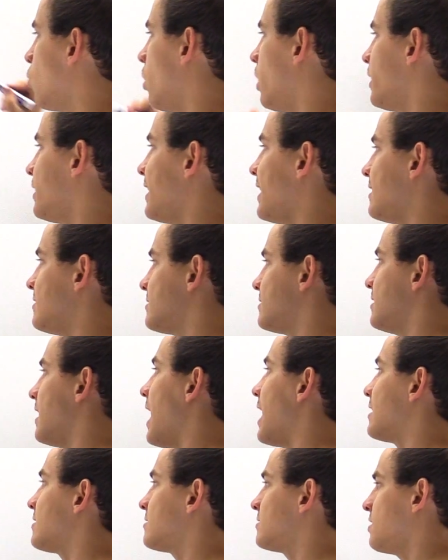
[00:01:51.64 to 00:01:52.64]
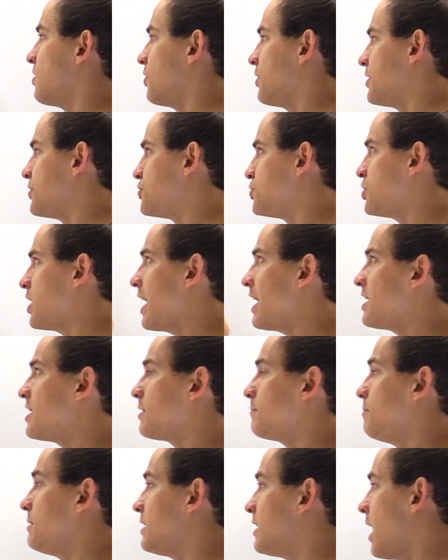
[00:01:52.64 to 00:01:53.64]
one is not
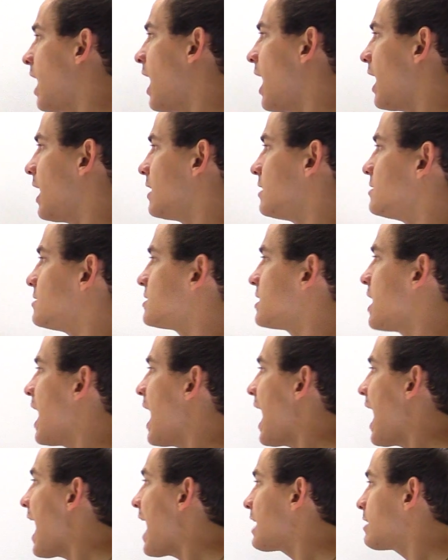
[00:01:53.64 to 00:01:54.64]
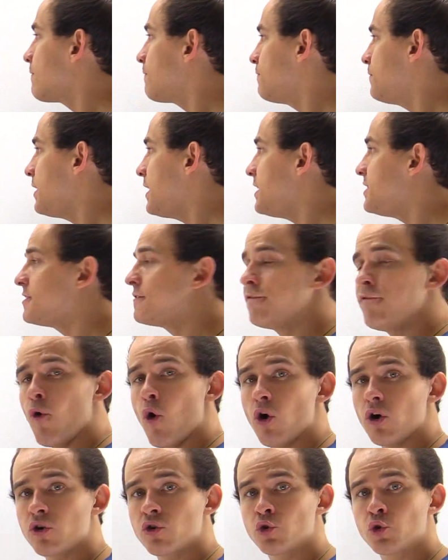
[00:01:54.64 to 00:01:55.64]
stereogenic because out of these
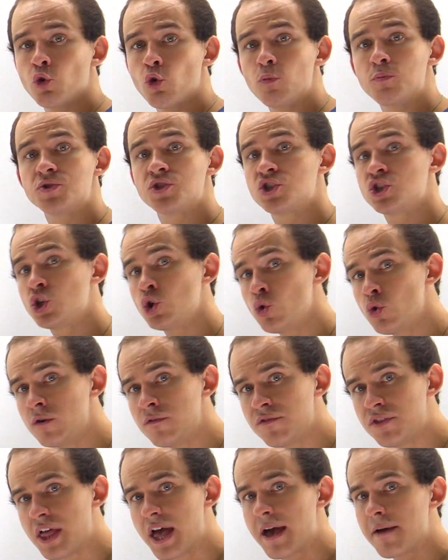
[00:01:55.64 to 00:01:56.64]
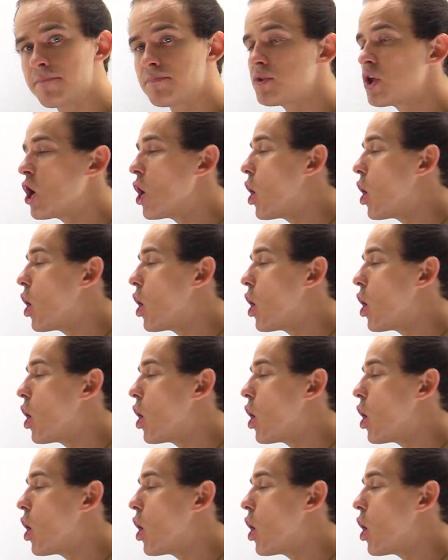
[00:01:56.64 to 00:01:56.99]
4 groups, 2 of them